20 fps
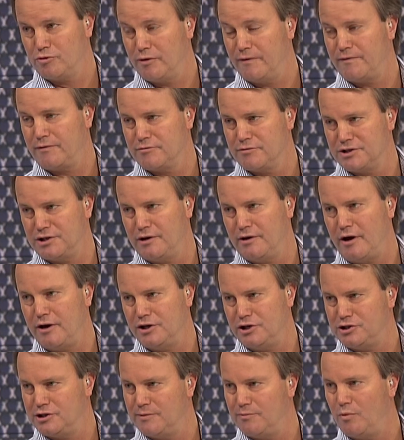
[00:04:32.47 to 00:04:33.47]
or if there is an
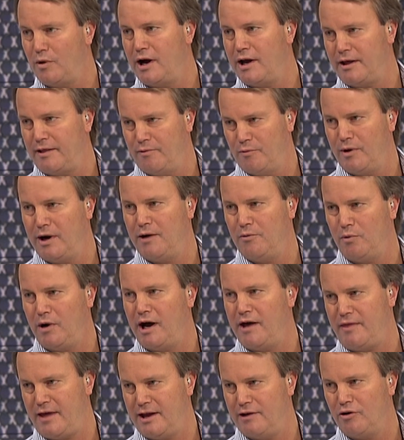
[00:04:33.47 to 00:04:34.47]
ownership, why, why,
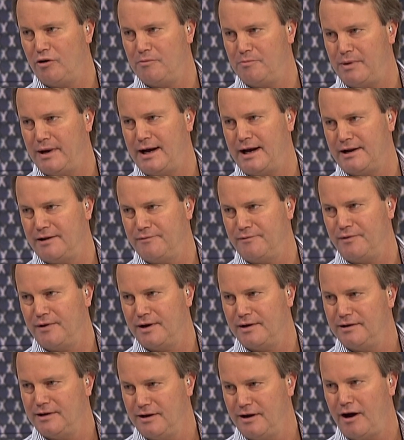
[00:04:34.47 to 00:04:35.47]
why they're not part of
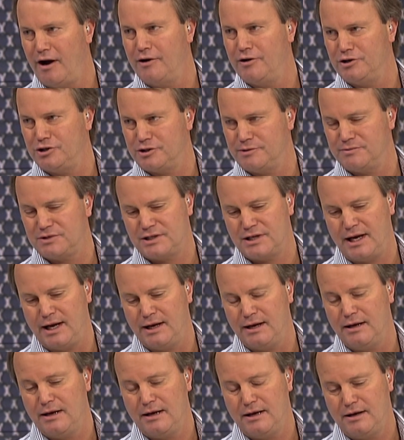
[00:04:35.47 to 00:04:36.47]
the ownership
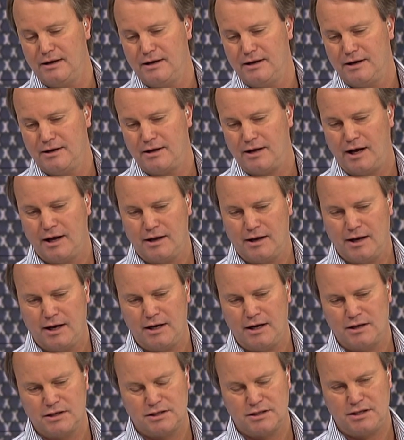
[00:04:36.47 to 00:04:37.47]
stake. I,
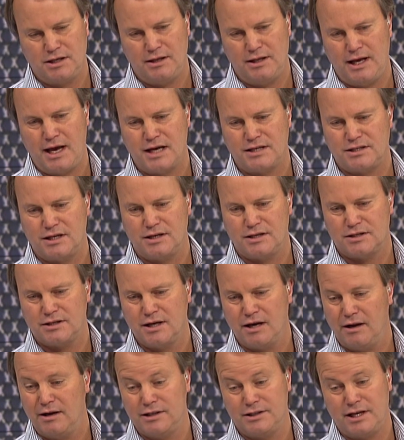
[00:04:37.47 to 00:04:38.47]
I, don't see the asset
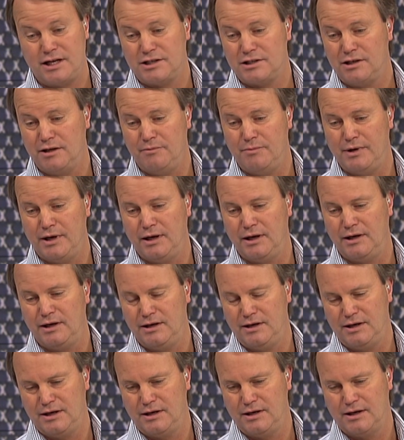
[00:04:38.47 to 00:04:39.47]
sale as actually being,
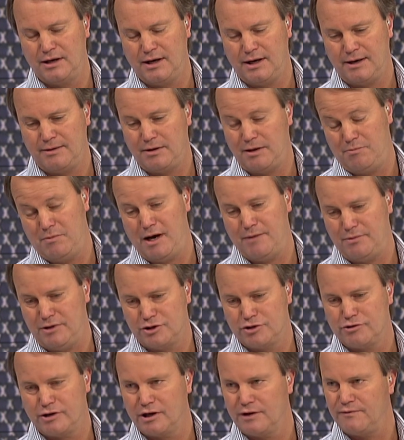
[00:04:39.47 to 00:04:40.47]
uh, it might be
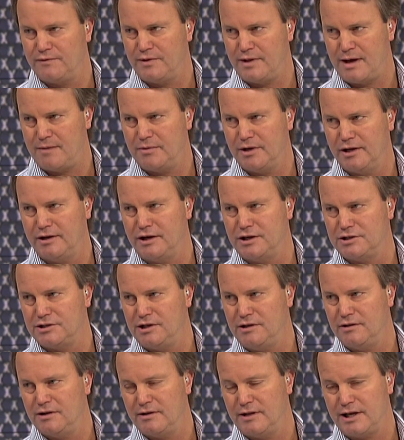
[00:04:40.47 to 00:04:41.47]
a trigger for that, but I don't
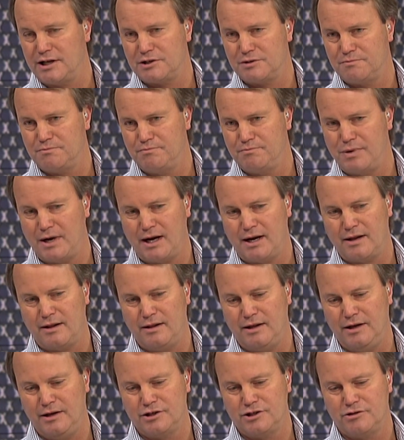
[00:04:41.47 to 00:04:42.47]
see that that's part
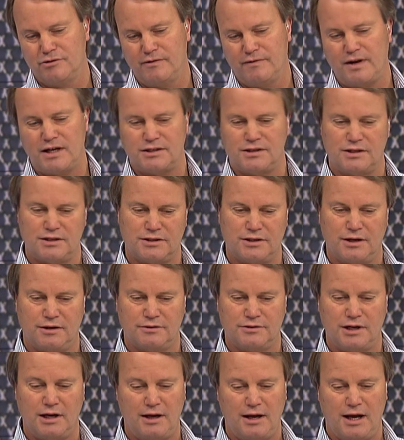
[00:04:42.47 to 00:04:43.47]
of the issue of asset
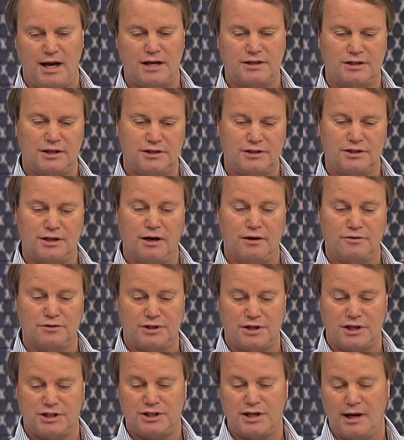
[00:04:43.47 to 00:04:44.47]
sales. Asset
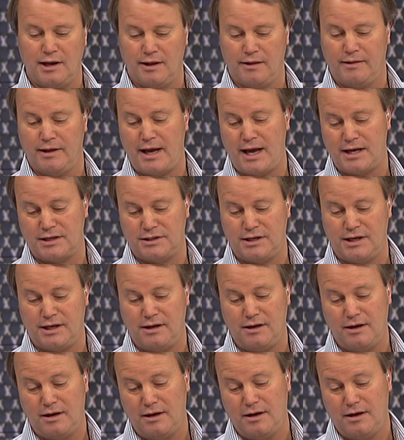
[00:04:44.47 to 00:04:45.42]
sales, they're selling the asset,